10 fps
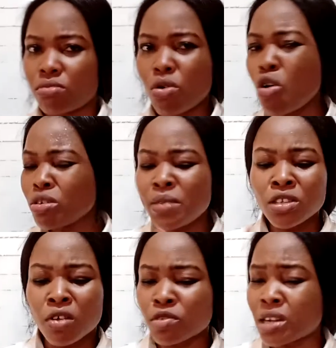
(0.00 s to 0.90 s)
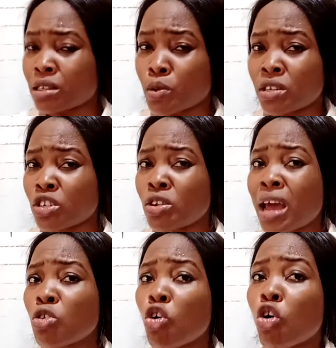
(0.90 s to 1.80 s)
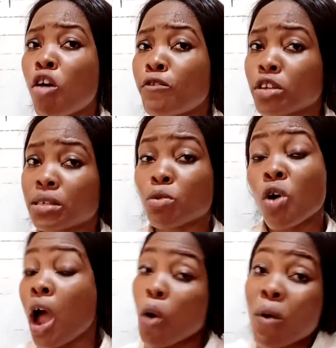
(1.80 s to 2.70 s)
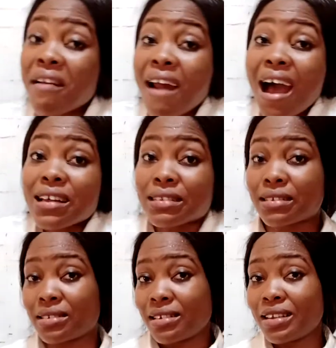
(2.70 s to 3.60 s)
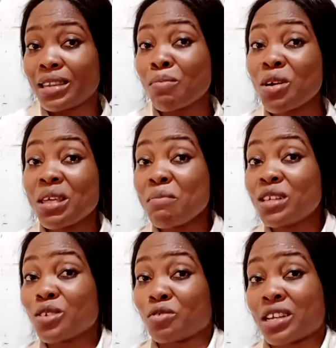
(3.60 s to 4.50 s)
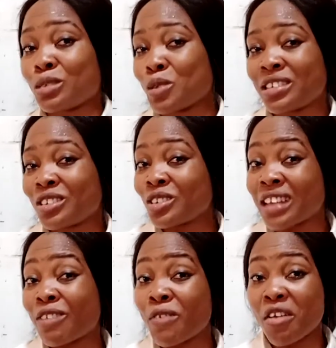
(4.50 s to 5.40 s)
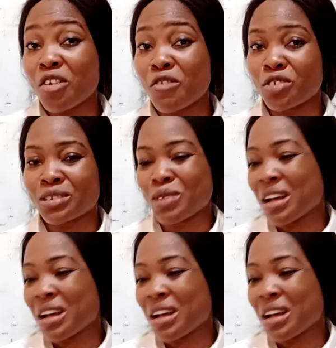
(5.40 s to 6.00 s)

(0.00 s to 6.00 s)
Old means of transportation are not comfortable, whereas the modern means of transportation are very comfortable.